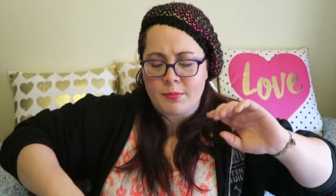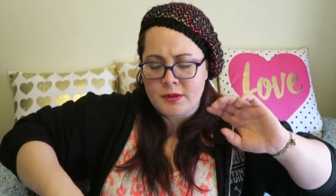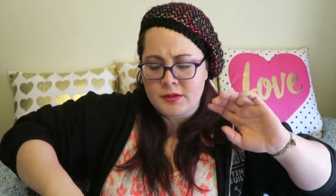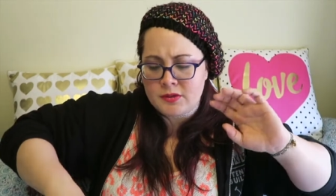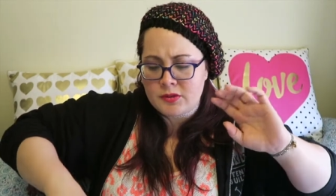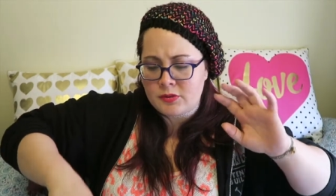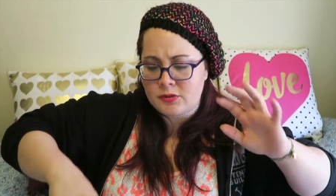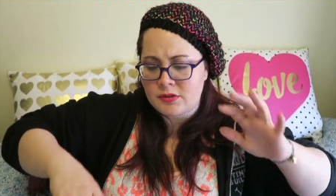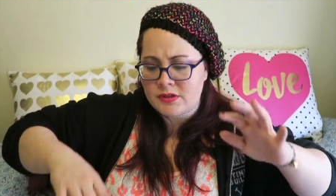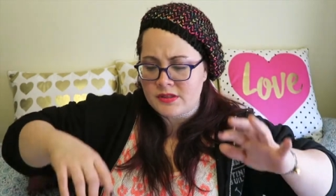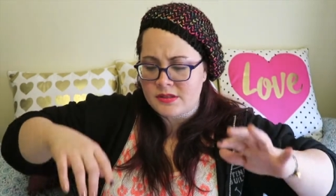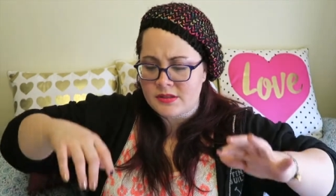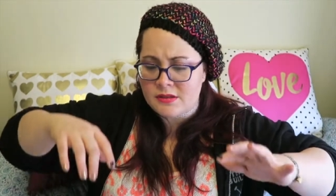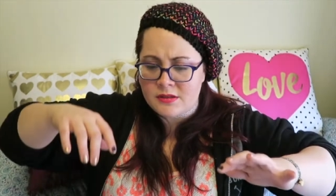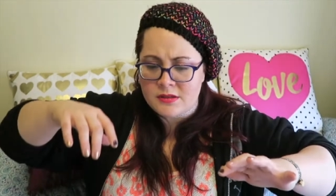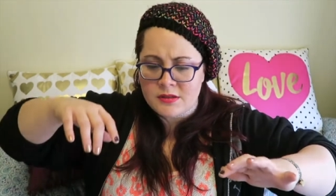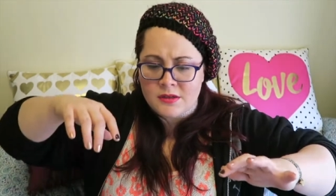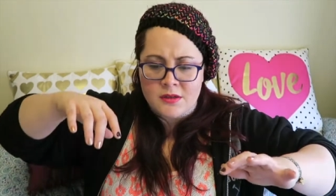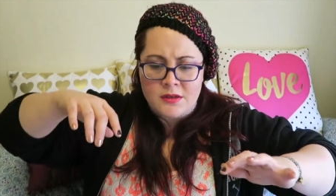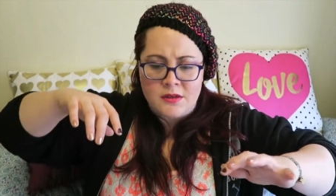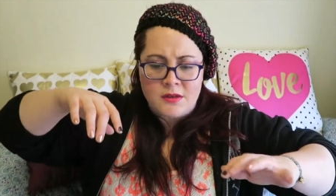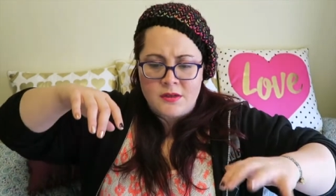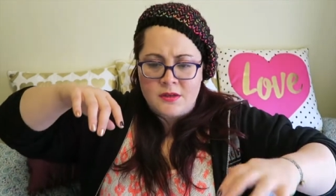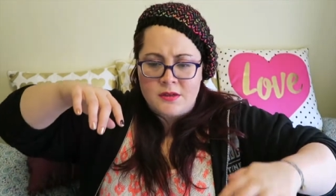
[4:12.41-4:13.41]
Pinterest,
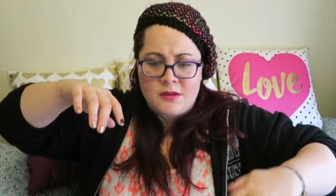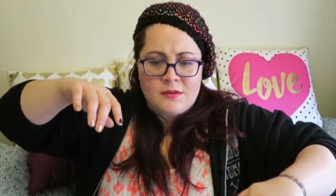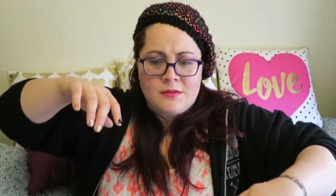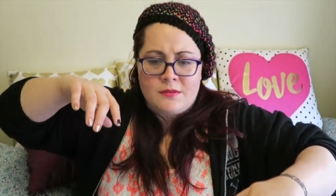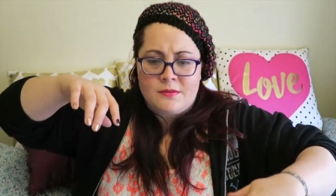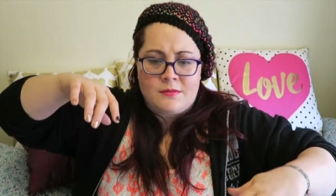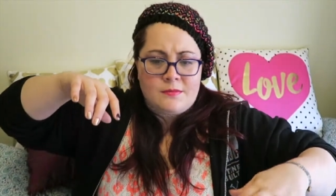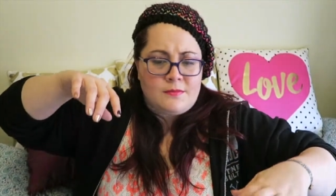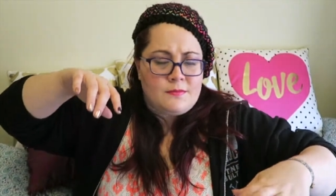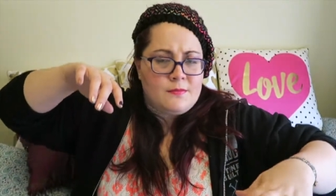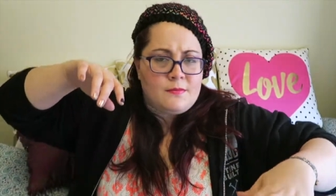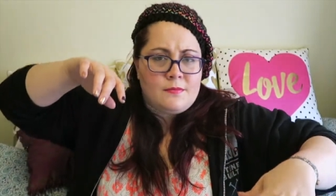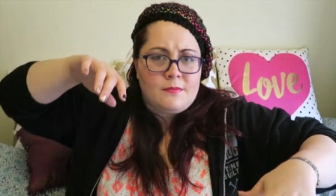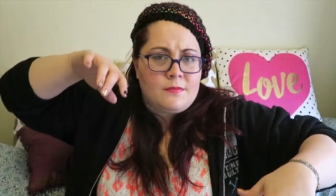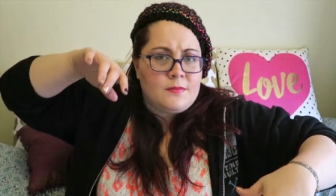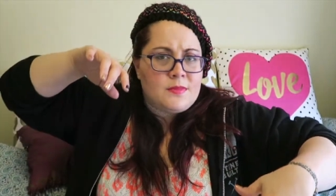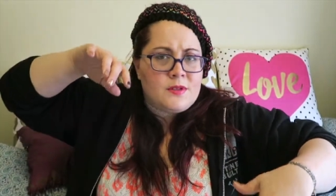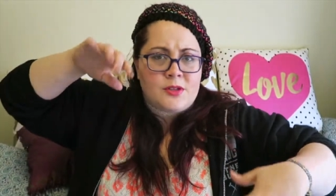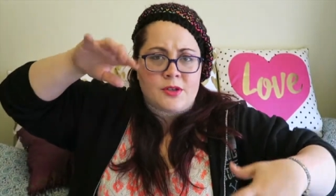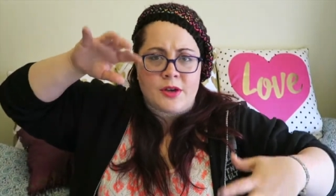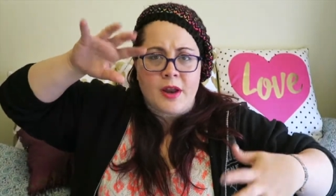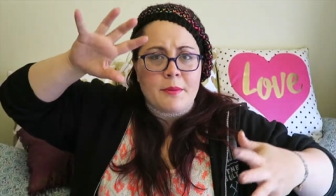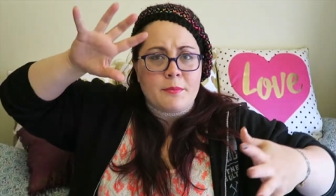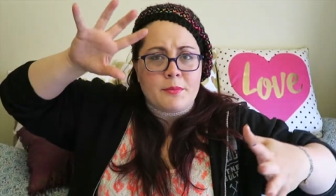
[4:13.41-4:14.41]

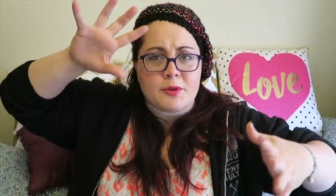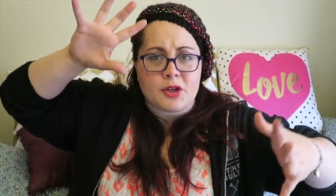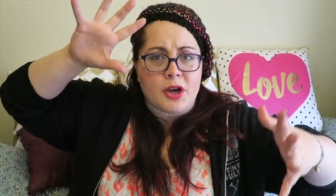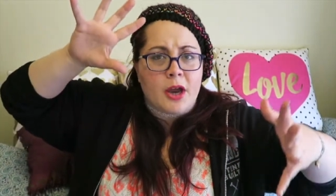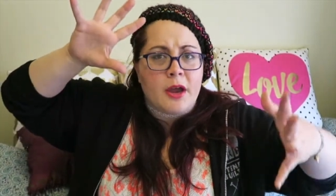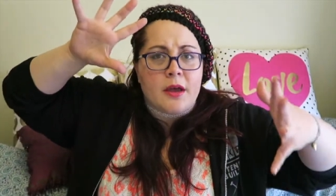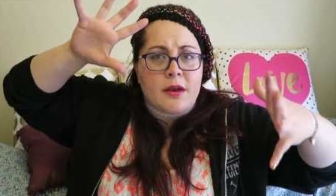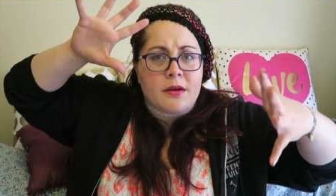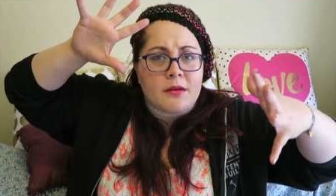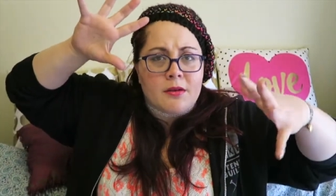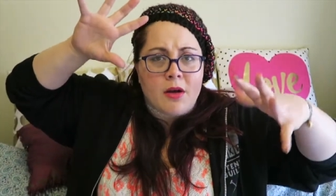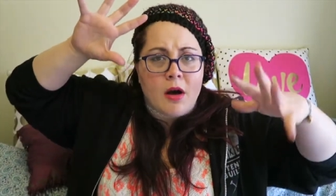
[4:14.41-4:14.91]
Snapchat.